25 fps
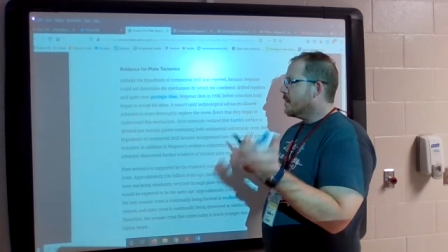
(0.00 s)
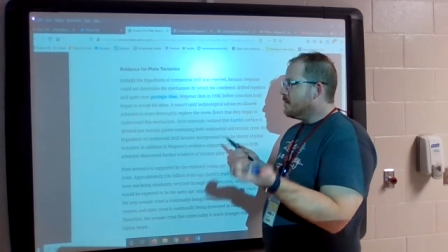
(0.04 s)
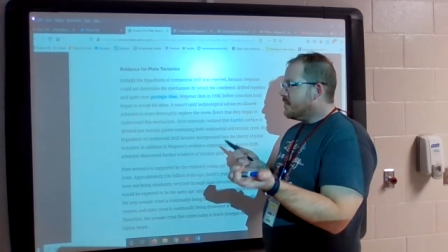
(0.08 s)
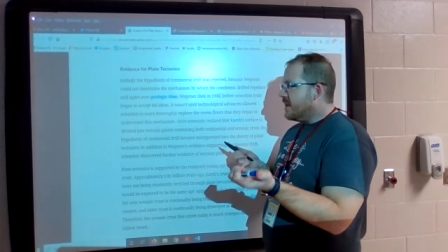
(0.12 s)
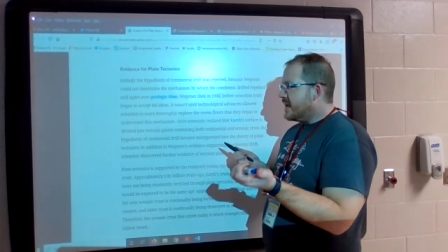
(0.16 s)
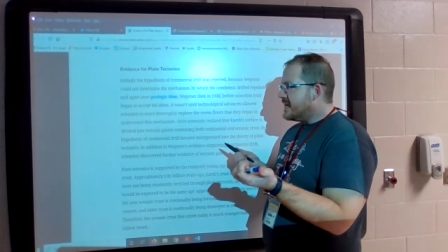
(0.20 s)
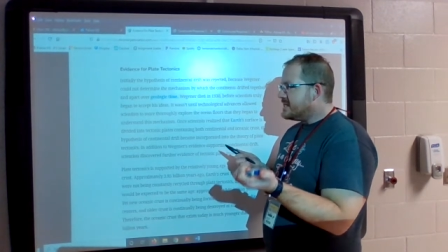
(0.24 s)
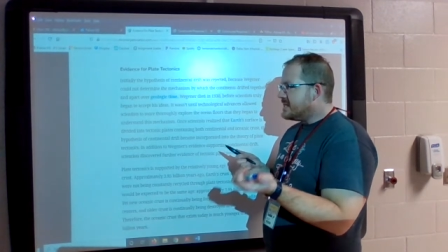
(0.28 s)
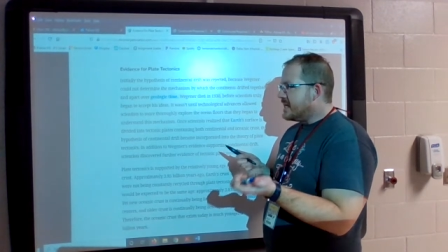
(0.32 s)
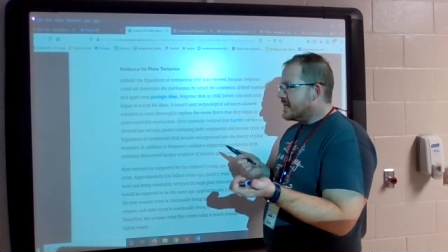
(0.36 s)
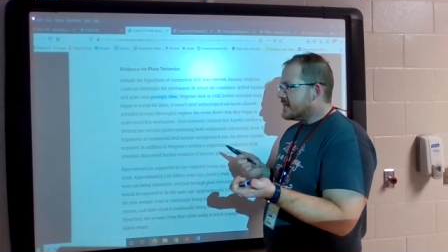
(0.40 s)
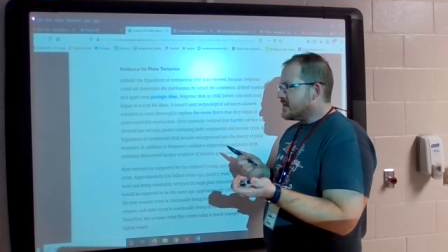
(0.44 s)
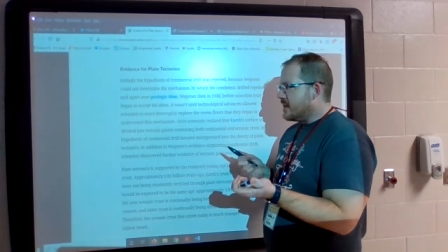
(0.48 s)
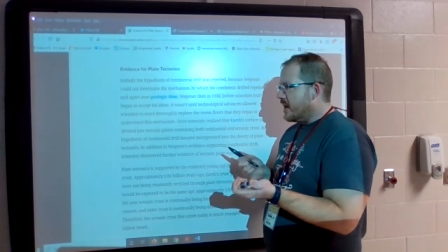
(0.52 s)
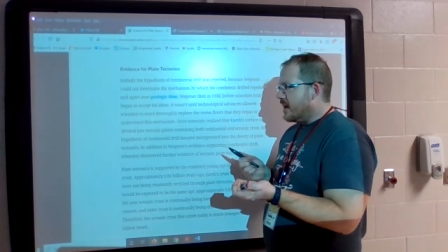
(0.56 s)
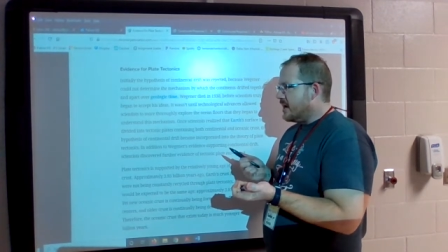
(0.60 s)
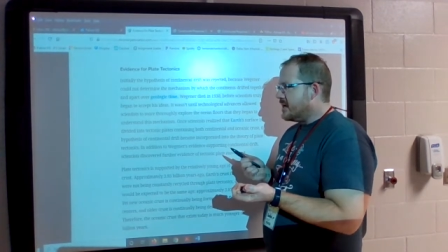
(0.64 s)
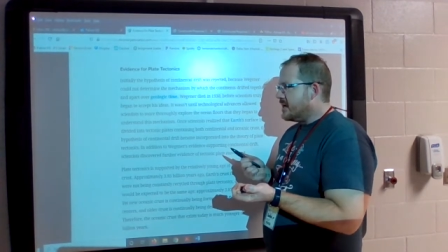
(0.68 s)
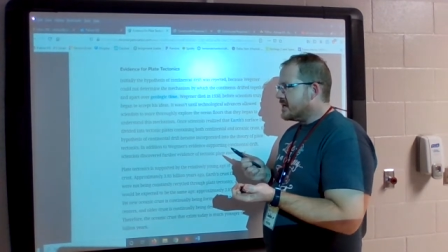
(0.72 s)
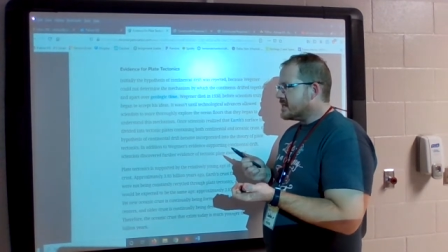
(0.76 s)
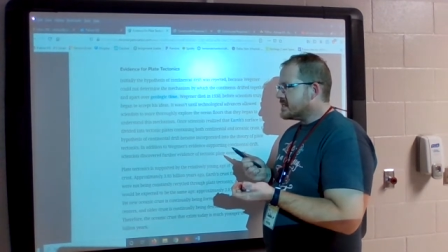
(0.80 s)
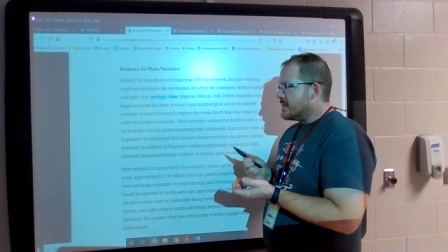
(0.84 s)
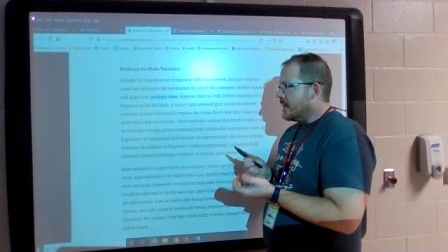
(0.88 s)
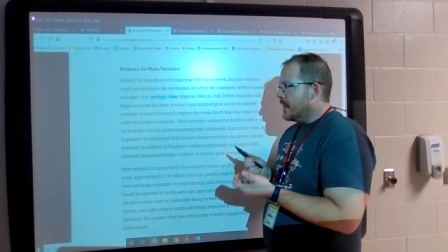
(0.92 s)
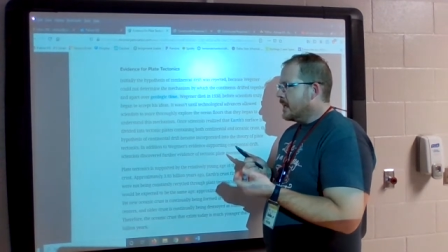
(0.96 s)
plate
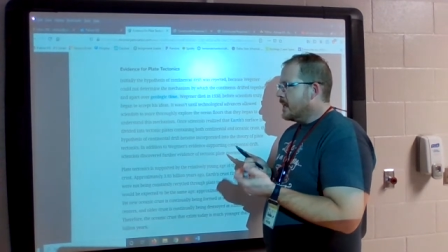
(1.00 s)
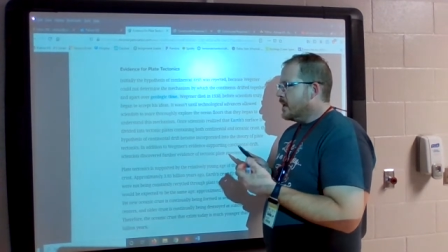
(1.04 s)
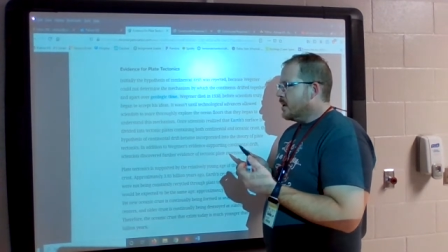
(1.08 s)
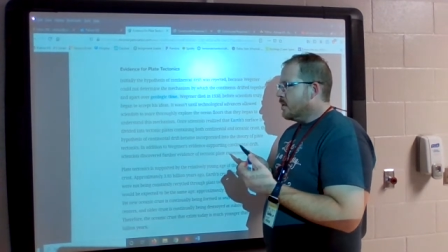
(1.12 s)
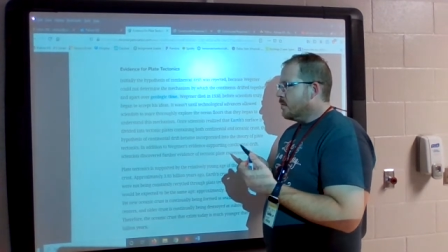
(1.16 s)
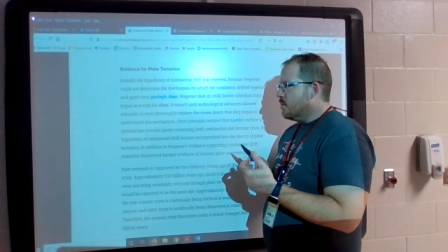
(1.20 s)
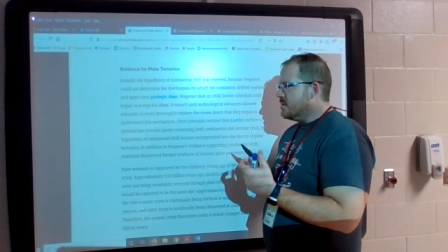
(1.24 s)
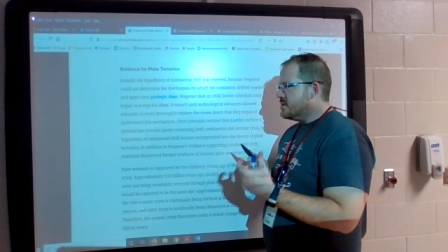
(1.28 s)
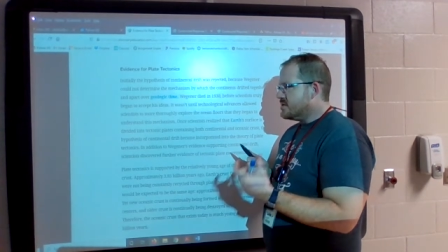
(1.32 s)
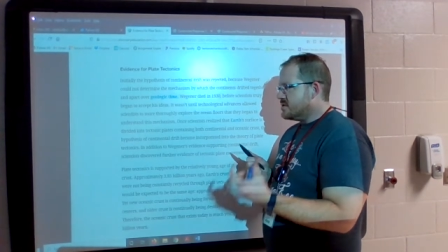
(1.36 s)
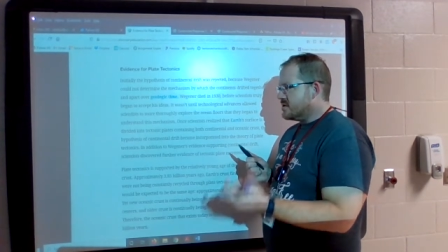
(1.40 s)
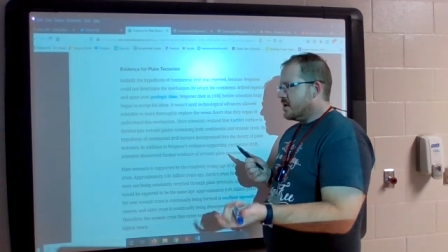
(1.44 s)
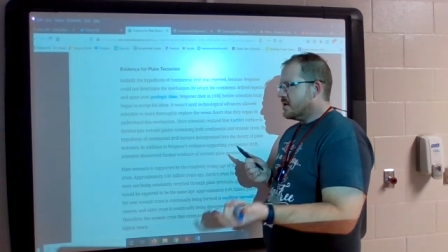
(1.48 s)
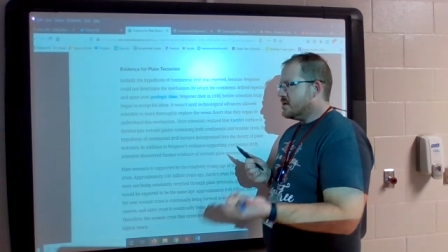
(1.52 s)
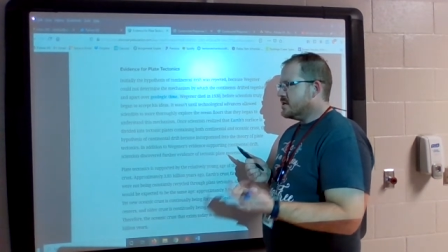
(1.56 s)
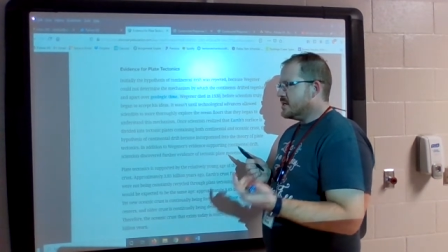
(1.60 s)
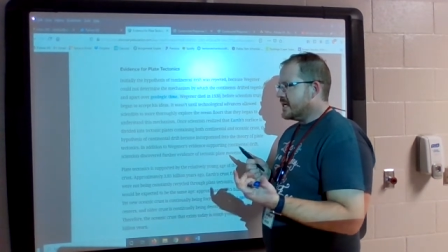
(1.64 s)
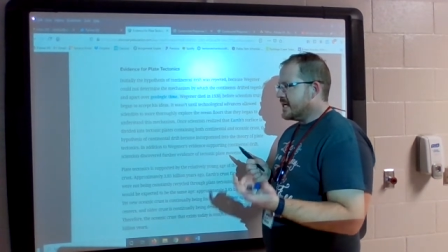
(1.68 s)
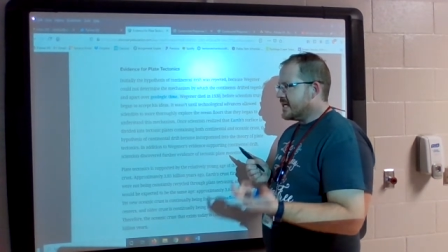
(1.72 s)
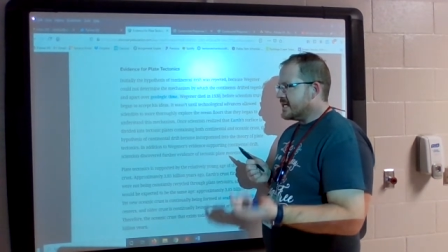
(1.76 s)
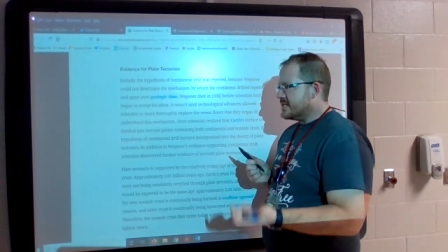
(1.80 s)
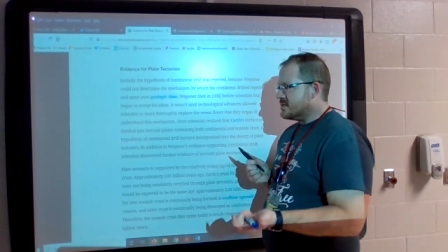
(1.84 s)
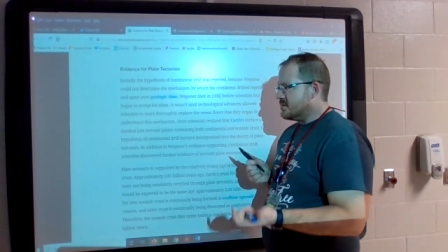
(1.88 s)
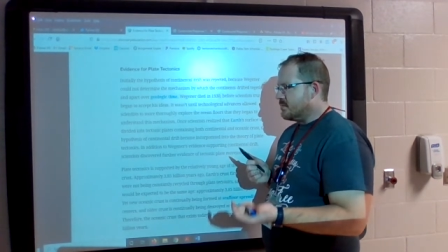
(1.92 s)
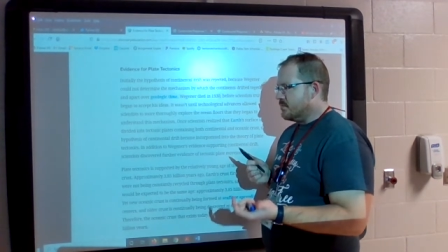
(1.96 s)
tectonics, we start to
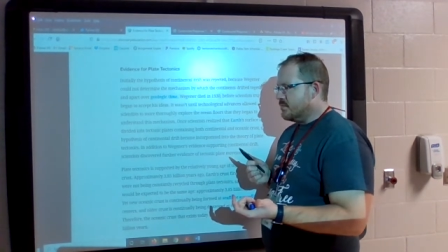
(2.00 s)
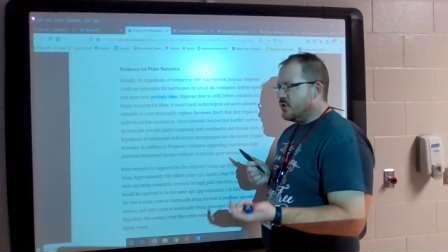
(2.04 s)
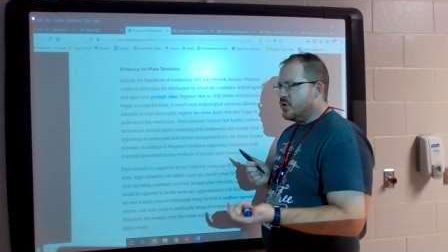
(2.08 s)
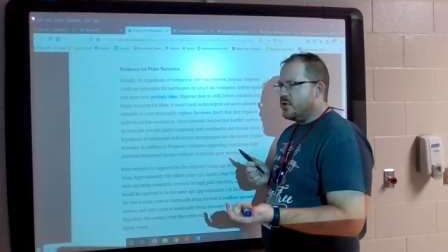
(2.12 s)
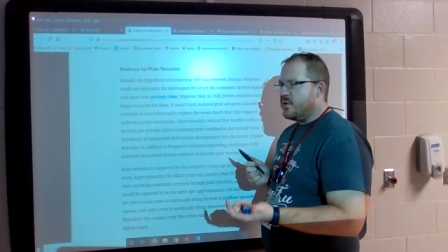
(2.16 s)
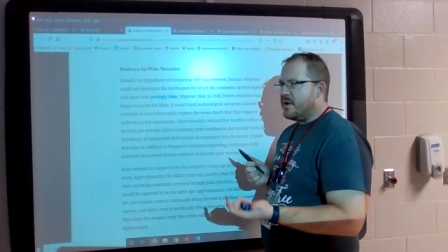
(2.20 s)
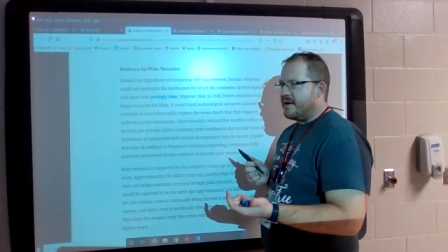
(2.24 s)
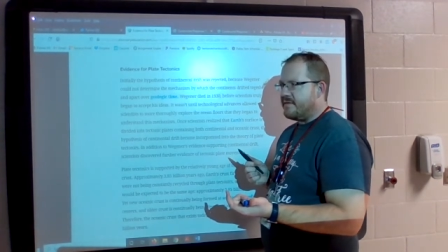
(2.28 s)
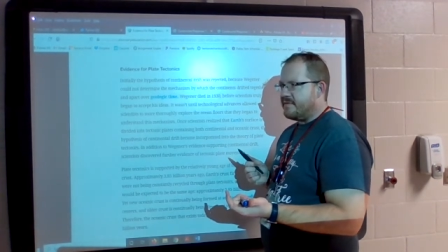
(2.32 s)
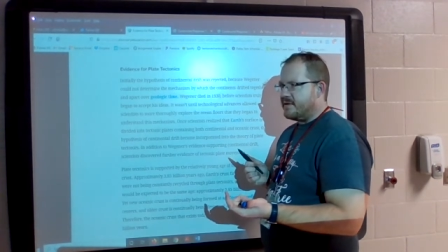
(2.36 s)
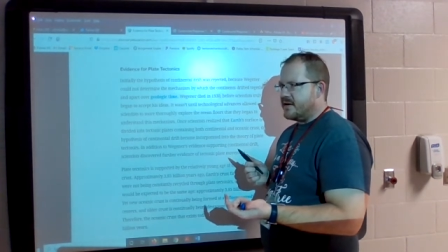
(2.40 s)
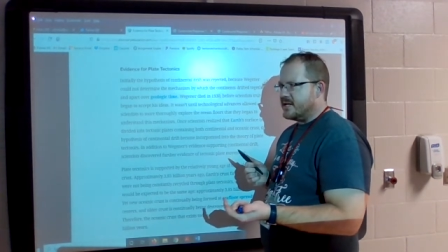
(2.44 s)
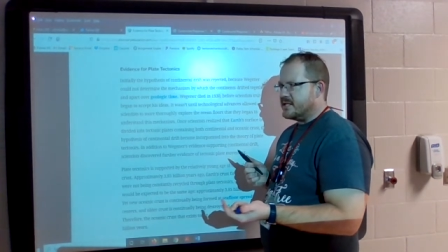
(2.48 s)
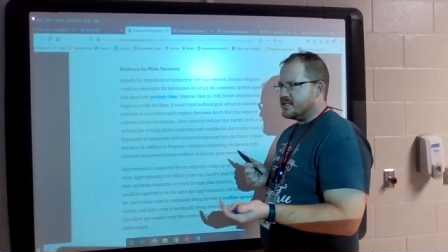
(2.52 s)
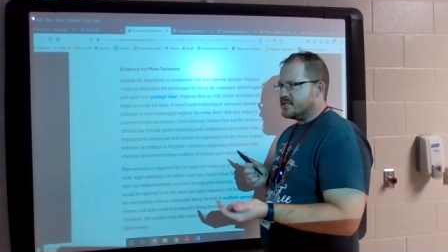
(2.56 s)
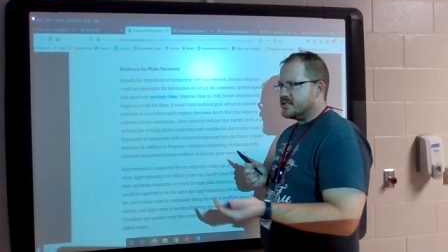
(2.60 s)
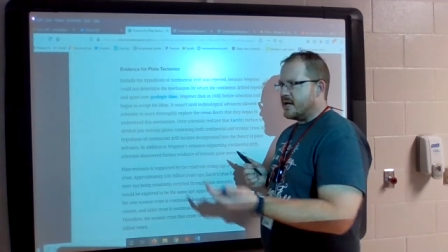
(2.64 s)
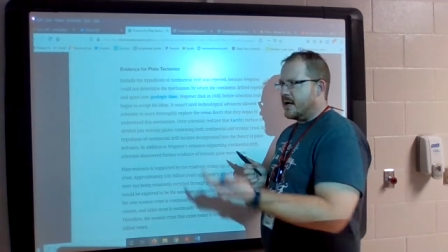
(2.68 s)
get some new evidence.